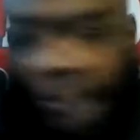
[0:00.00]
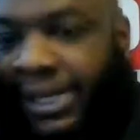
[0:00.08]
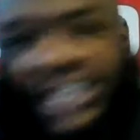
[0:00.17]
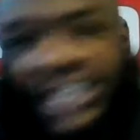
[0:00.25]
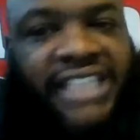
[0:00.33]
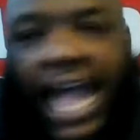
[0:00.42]

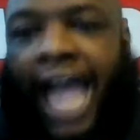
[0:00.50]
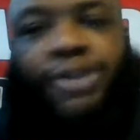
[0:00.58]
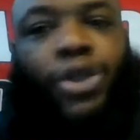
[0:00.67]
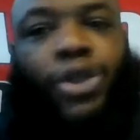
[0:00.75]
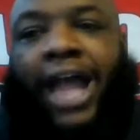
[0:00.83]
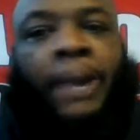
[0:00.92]
many times
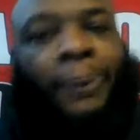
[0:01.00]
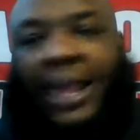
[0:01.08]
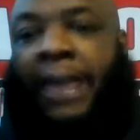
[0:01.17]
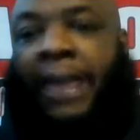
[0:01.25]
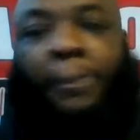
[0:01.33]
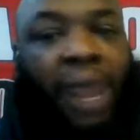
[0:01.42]
you had to play
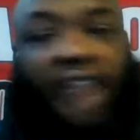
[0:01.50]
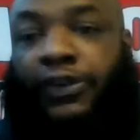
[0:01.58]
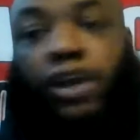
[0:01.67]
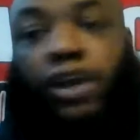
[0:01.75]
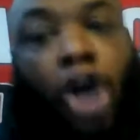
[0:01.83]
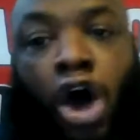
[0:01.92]
a break for
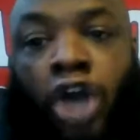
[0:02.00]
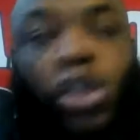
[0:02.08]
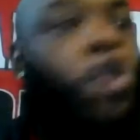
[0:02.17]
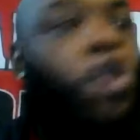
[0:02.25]
long